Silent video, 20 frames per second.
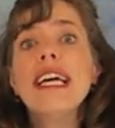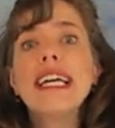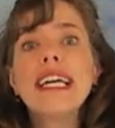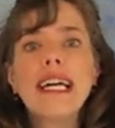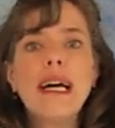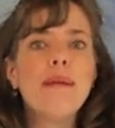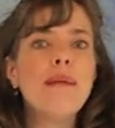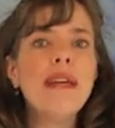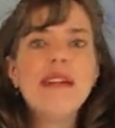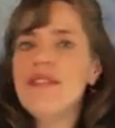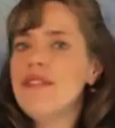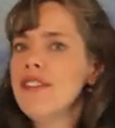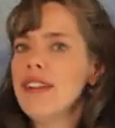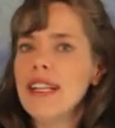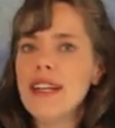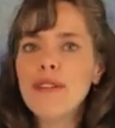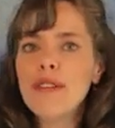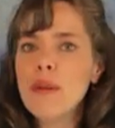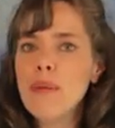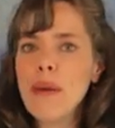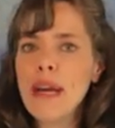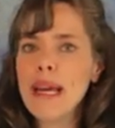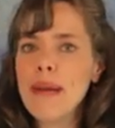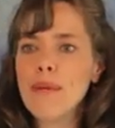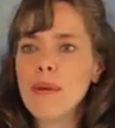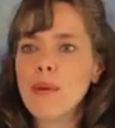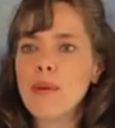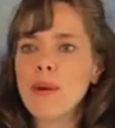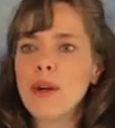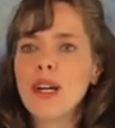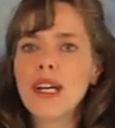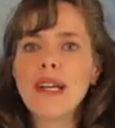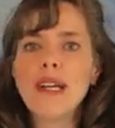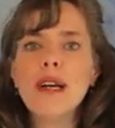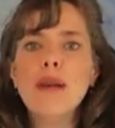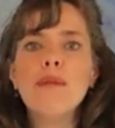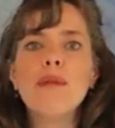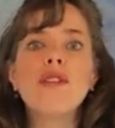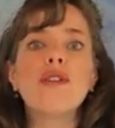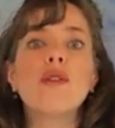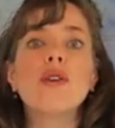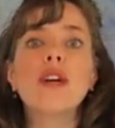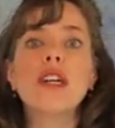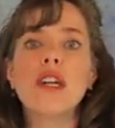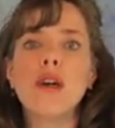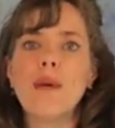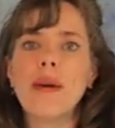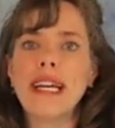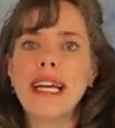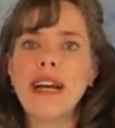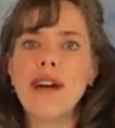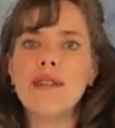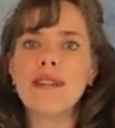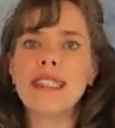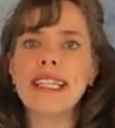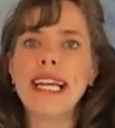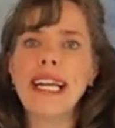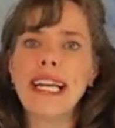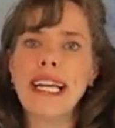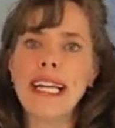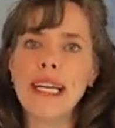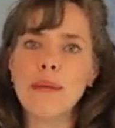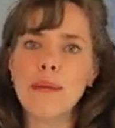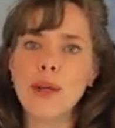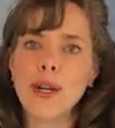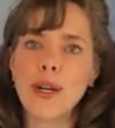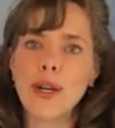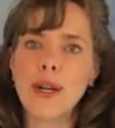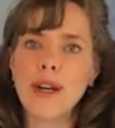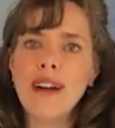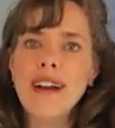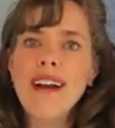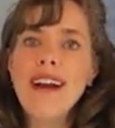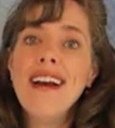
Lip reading: come in, fill out the paperwork before going out and getting him or her.